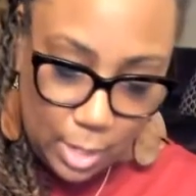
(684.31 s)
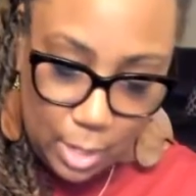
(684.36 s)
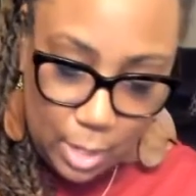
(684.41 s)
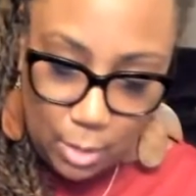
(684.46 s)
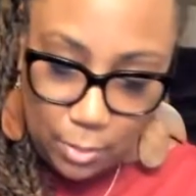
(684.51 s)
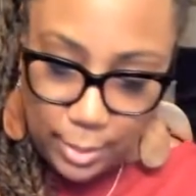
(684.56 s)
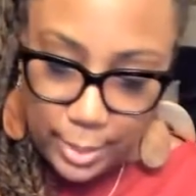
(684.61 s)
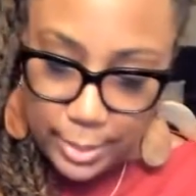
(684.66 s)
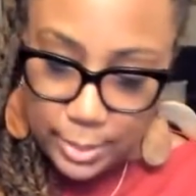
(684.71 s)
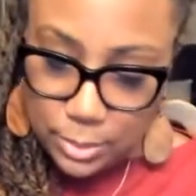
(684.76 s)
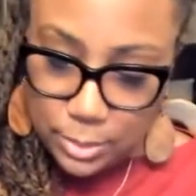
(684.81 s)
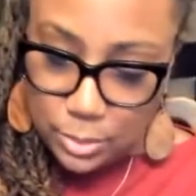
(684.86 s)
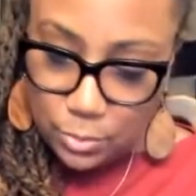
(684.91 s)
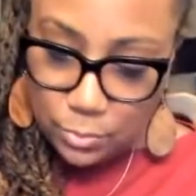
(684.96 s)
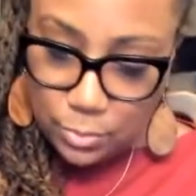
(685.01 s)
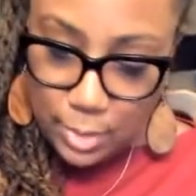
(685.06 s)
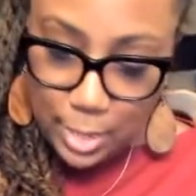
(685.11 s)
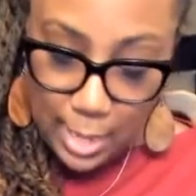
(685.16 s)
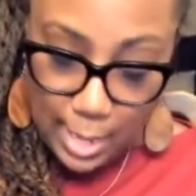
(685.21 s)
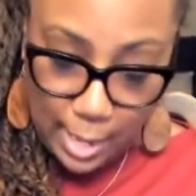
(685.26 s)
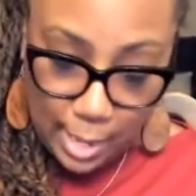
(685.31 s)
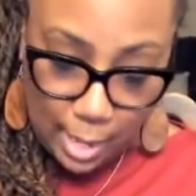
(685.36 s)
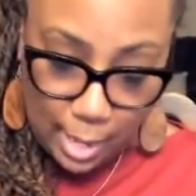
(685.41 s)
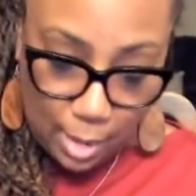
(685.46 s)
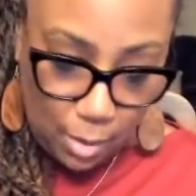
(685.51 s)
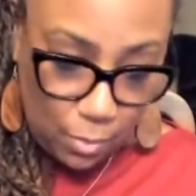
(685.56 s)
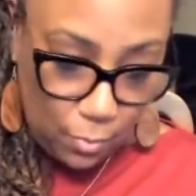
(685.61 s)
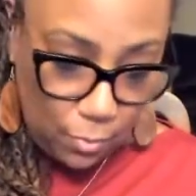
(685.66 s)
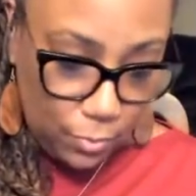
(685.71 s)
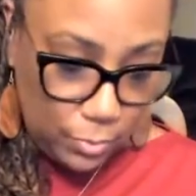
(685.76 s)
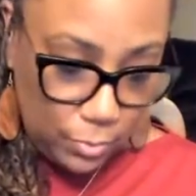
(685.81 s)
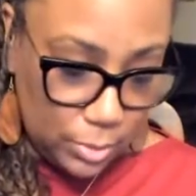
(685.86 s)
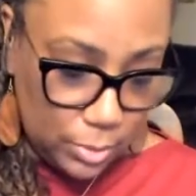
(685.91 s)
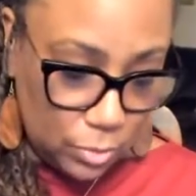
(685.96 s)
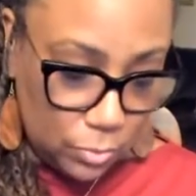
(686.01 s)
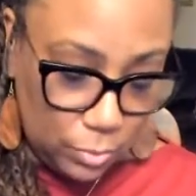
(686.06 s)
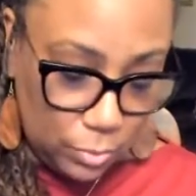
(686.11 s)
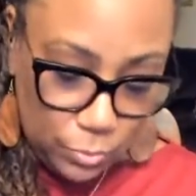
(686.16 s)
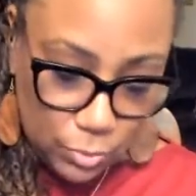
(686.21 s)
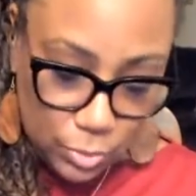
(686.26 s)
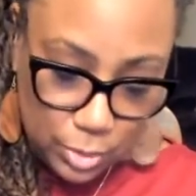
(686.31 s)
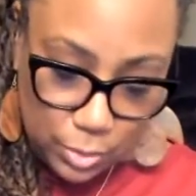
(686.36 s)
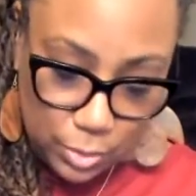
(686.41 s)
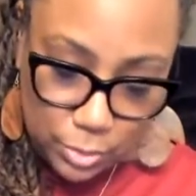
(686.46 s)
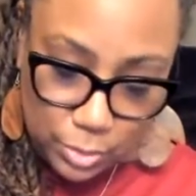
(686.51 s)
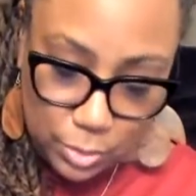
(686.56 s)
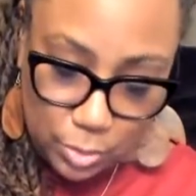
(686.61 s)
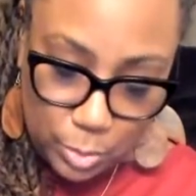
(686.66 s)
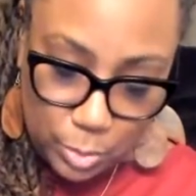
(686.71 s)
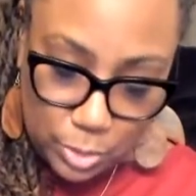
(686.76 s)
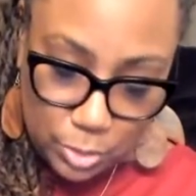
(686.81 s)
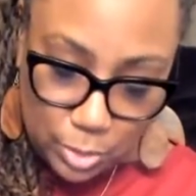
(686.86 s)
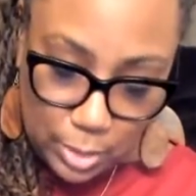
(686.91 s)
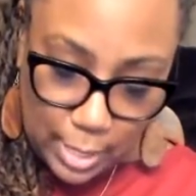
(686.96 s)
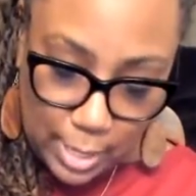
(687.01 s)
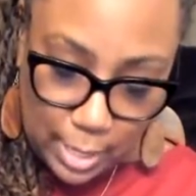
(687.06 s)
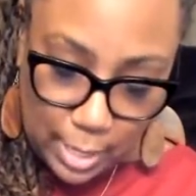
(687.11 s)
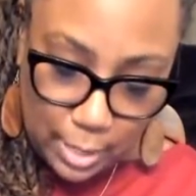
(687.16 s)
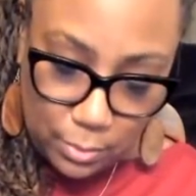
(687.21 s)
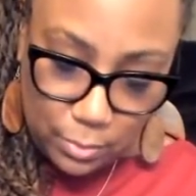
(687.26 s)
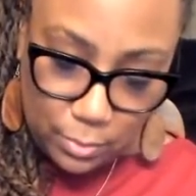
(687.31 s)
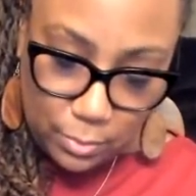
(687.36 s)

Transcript: All right, so now, since we've shared so much of that